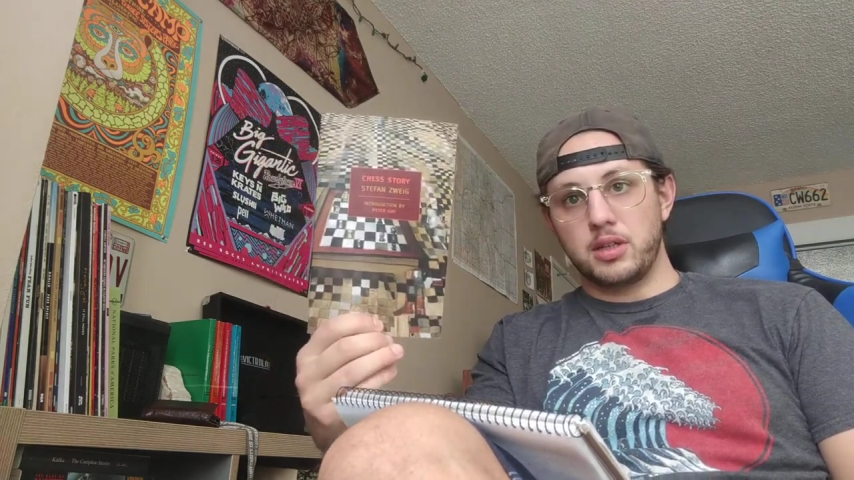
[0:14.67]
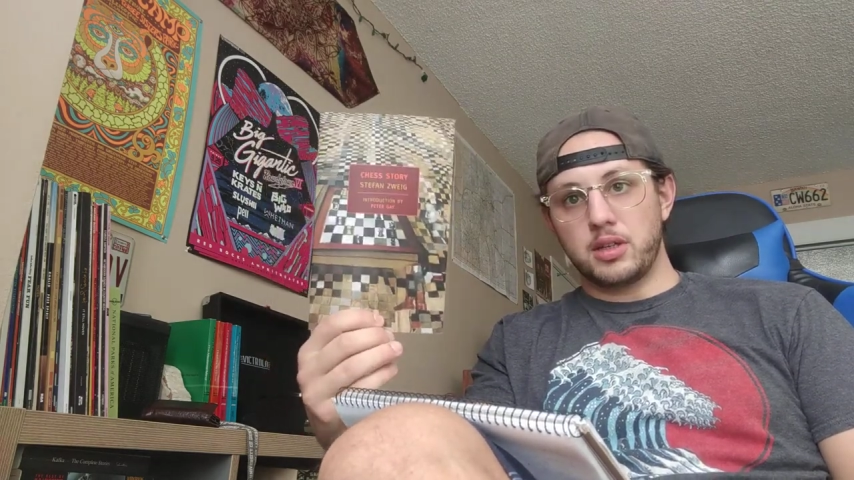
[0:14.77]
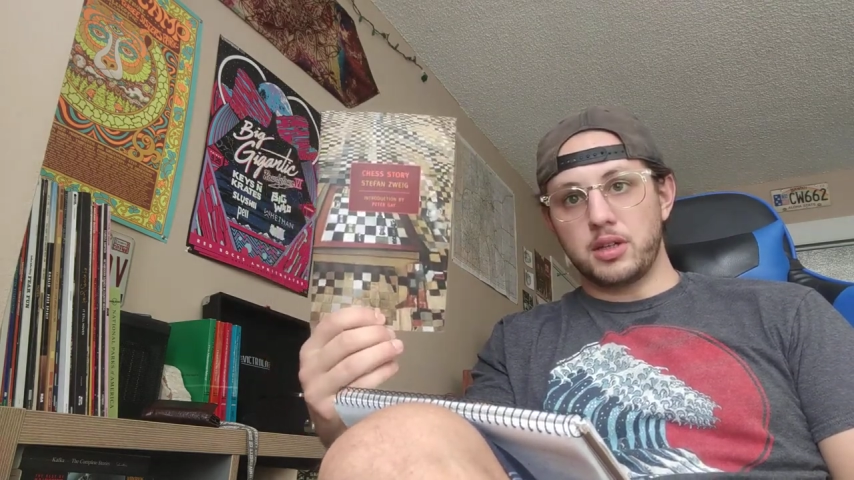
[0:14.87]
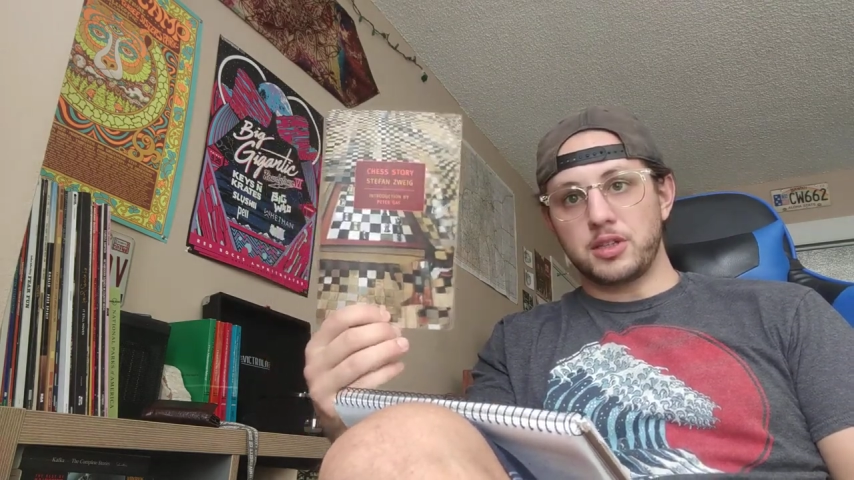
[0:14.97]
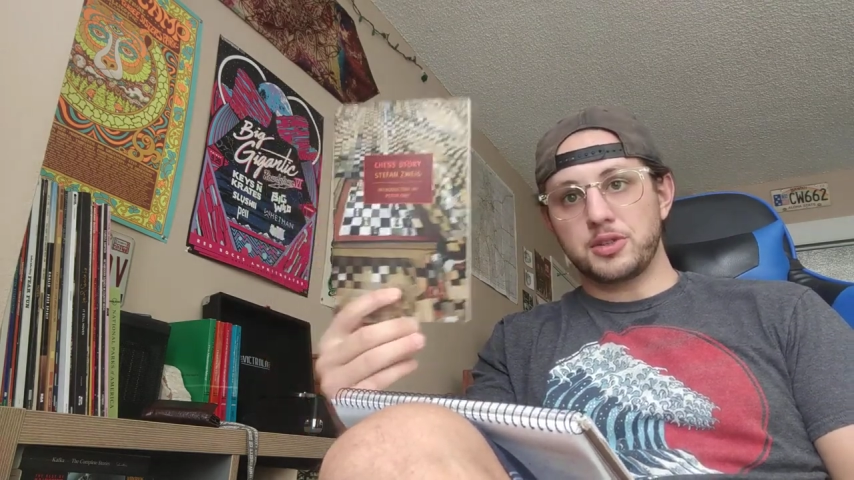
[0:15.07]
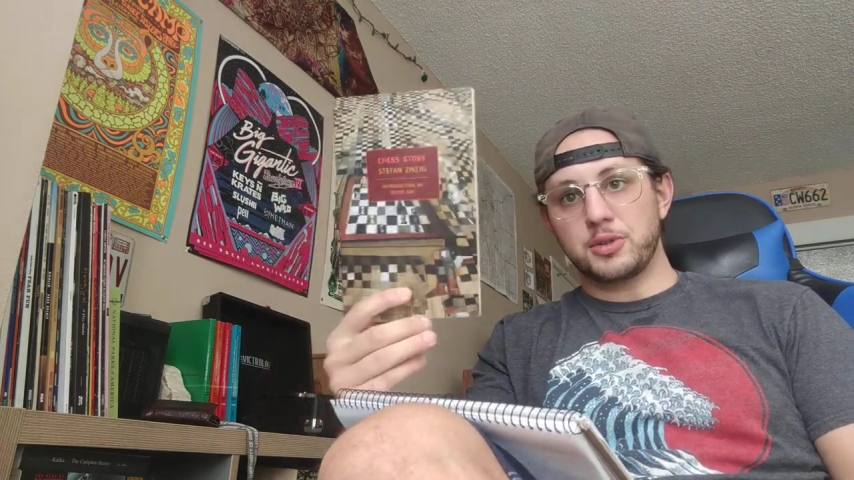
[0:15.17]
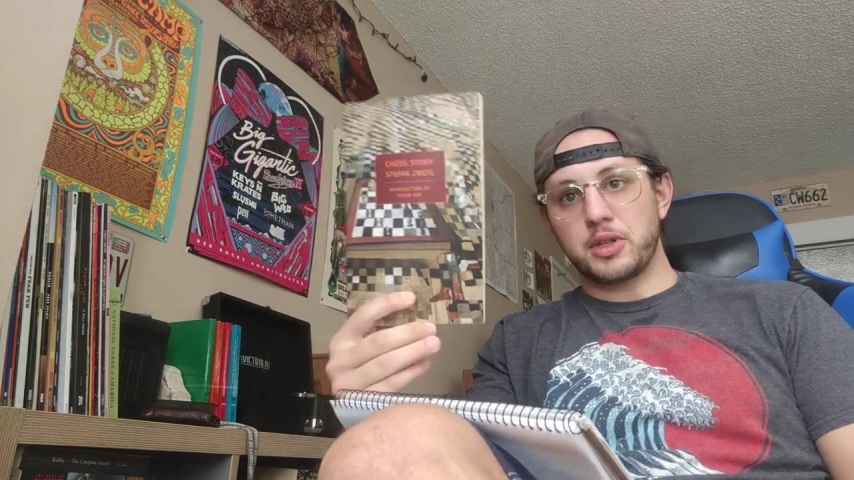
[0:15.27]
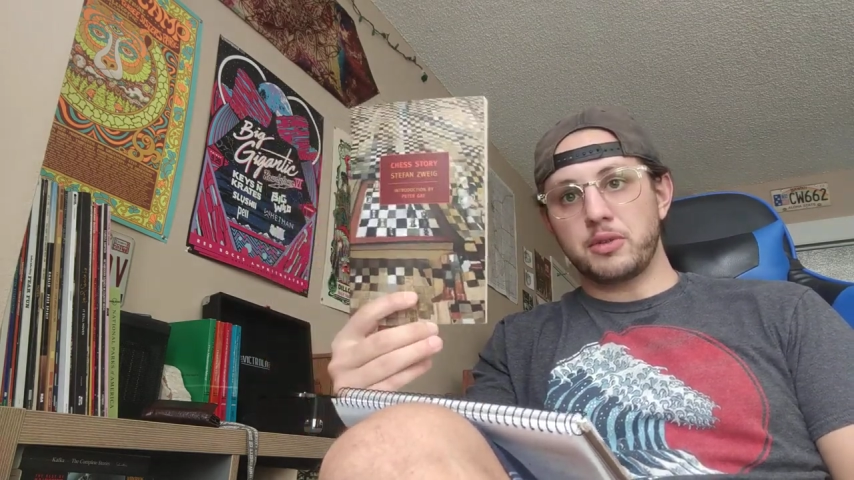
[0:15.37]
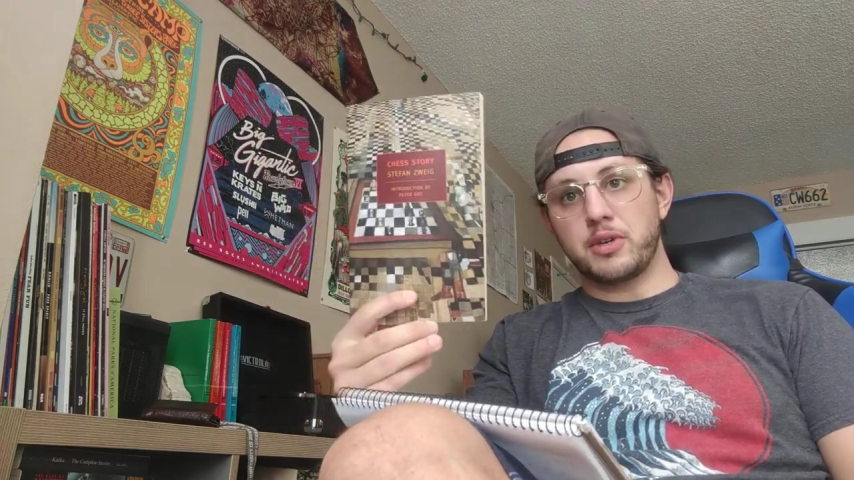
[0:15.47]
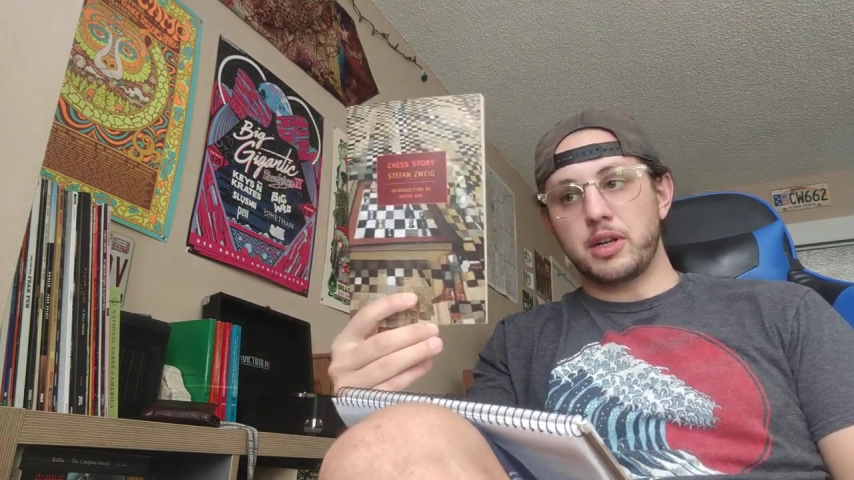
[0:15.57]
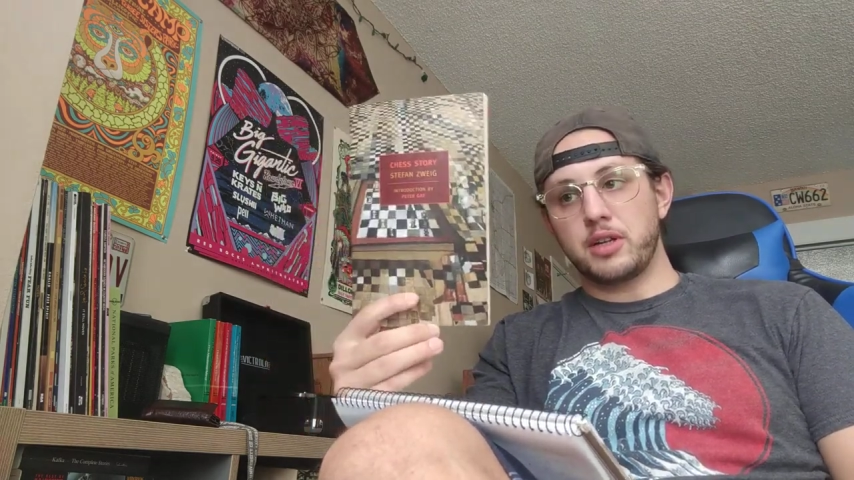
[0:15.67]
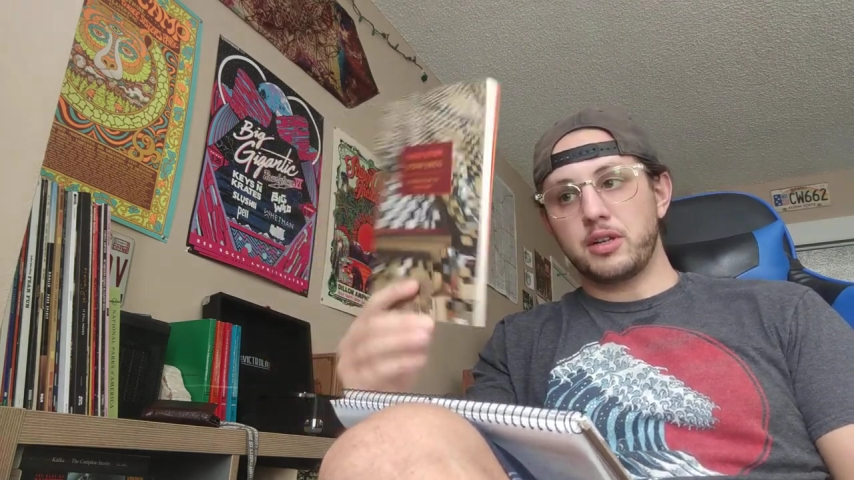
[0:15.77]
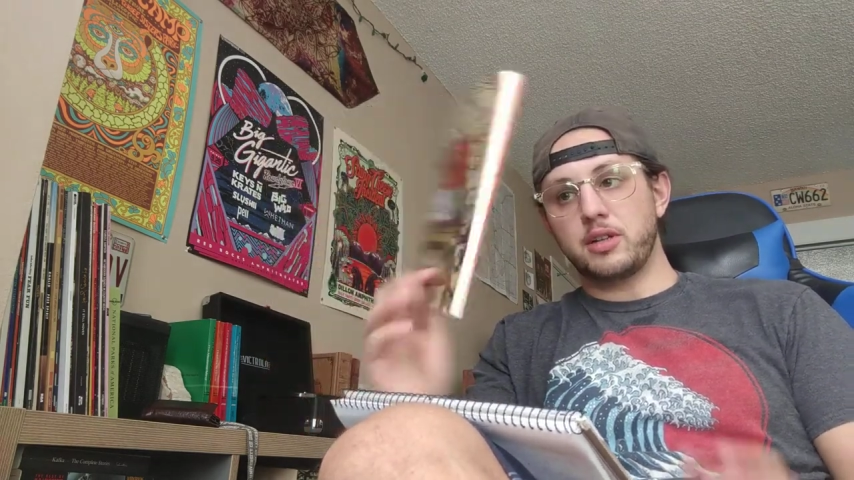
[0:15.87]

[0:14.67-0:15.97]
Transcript: an Austrian writer,